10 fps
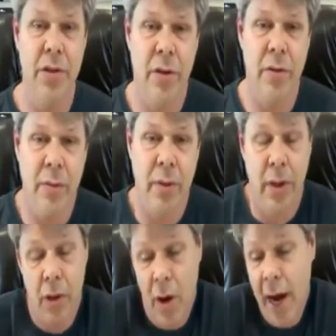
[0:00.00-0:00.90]
So,
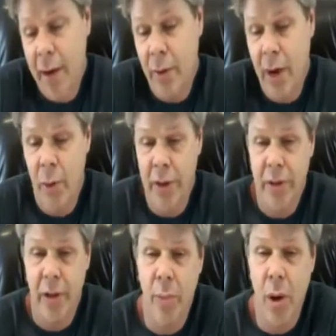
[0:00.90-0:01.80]
you know, I, I
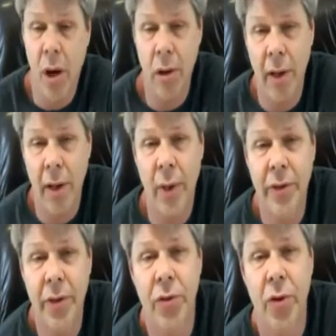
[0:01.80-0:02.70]
went to the bottle, I
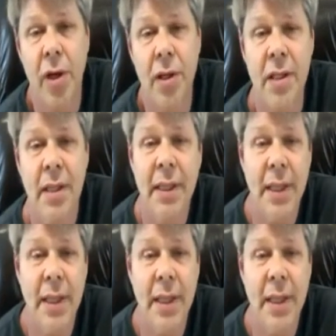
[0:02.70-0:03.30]
went to drugs.